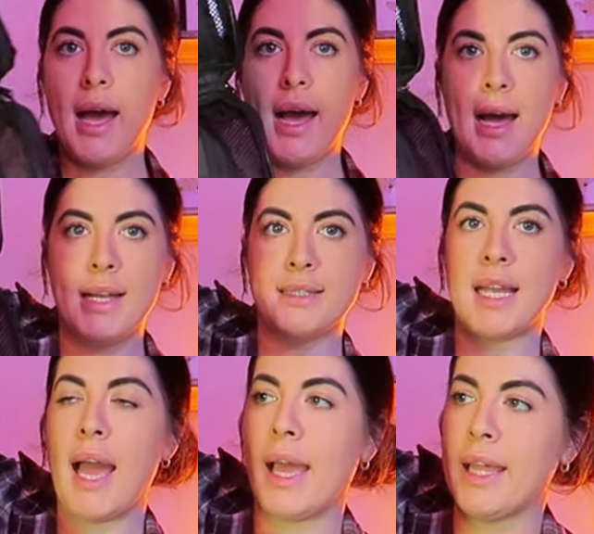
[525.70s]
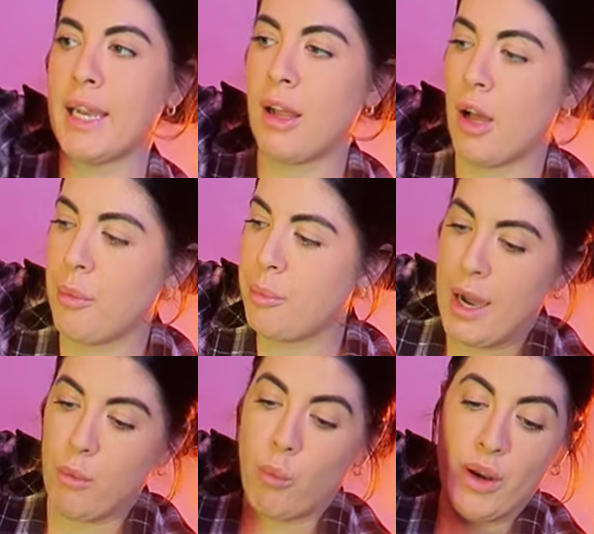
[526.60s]
and hanging it up
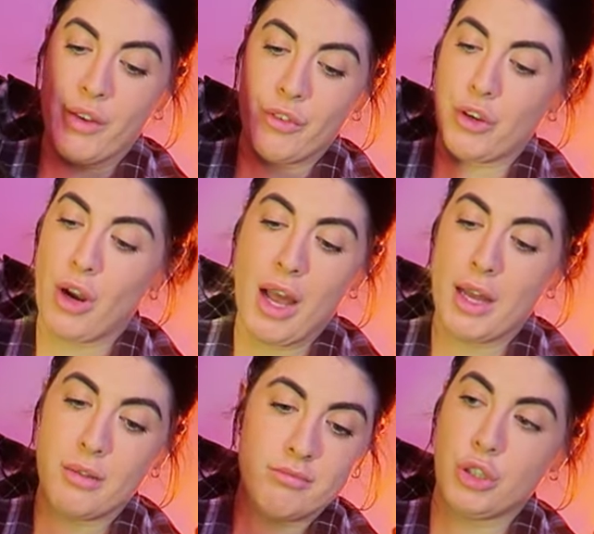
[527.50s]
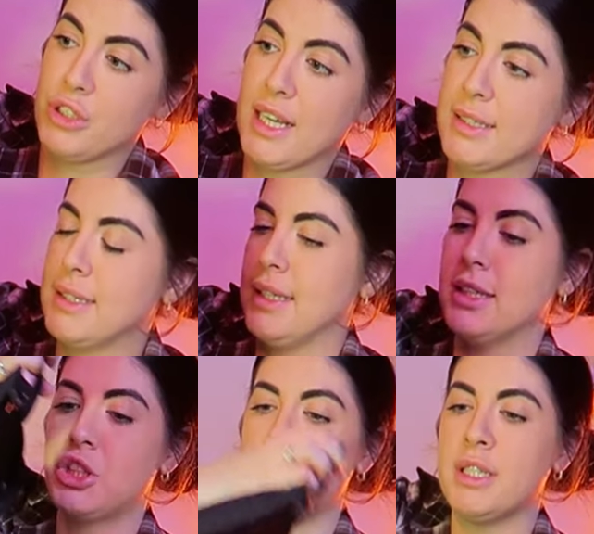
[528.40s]
um, whenever you're at your
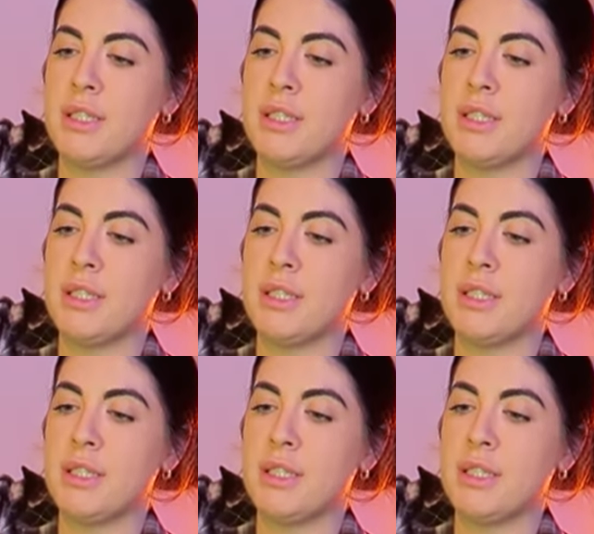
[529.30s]
destination.